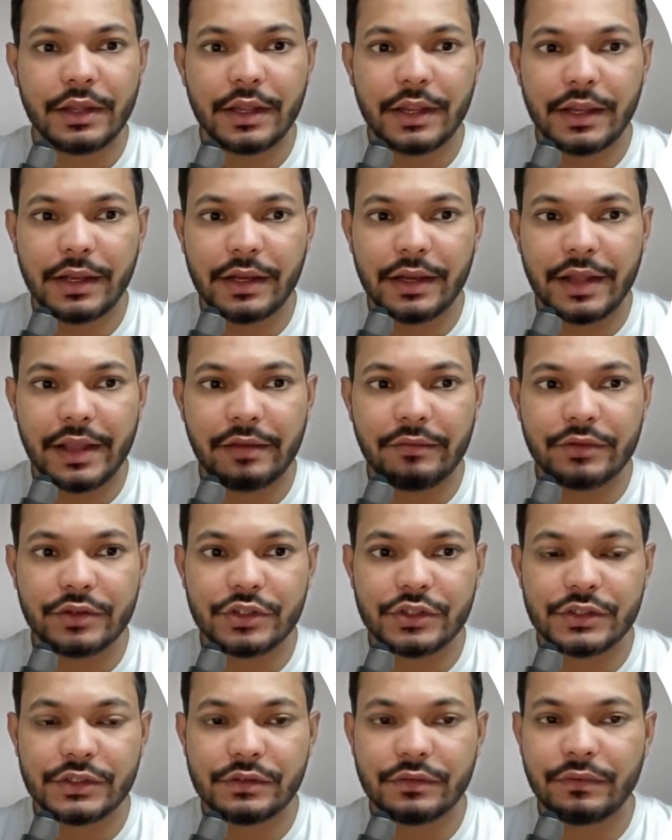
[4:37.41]
In
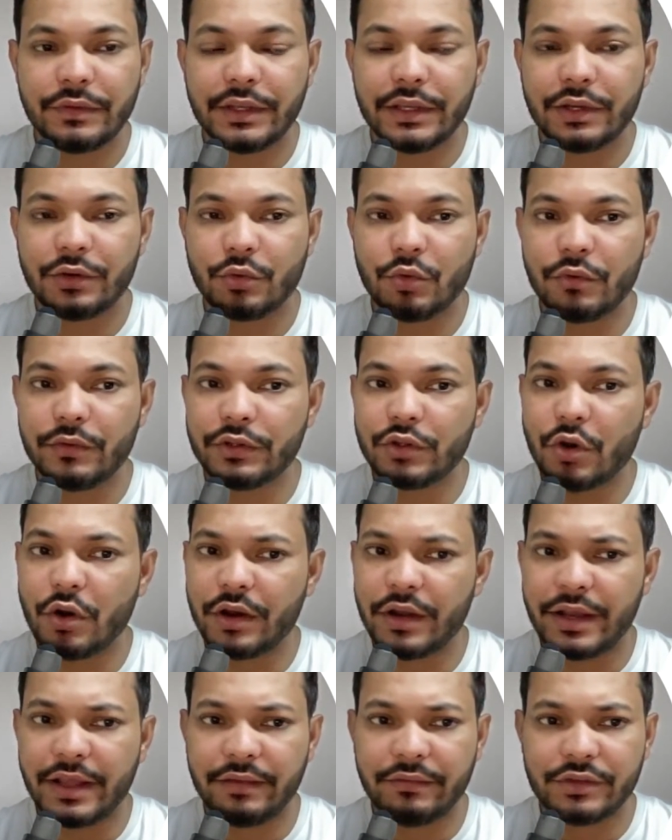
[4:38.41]
languages, we can go with all
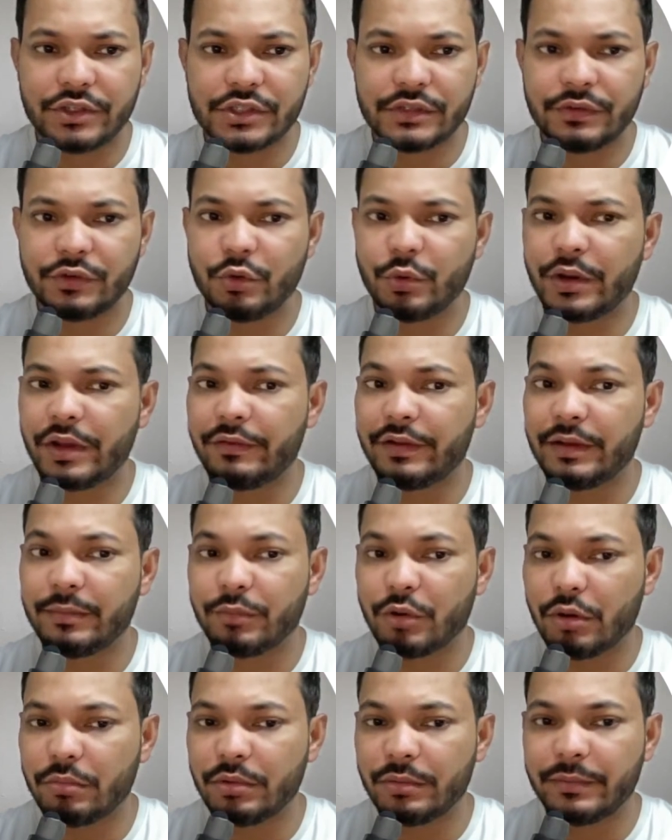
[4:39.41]
languages. We don't have any
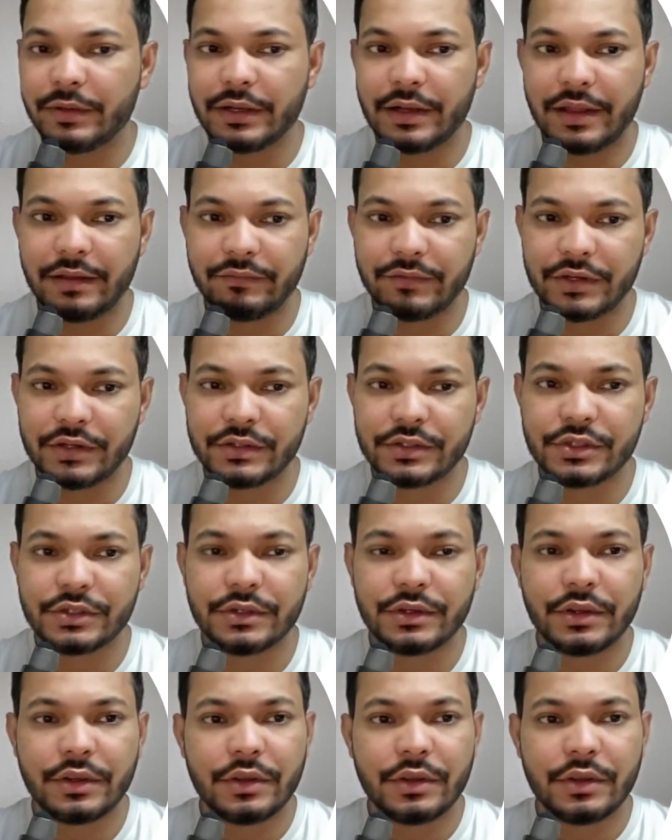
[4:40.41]
problem in language.